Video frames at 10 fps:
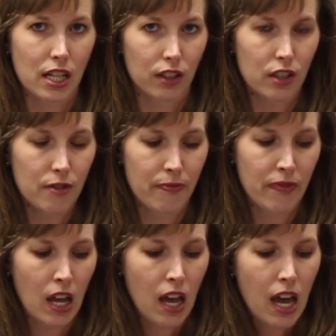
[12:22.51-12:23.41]
dealer,
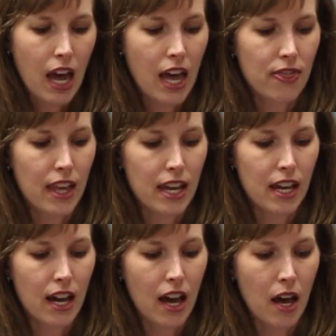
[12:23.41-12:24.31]
and
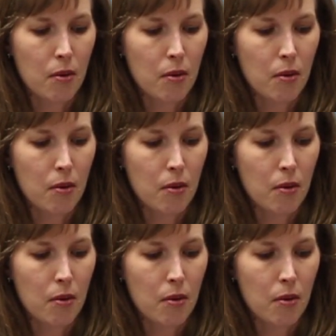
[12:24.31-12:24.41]
they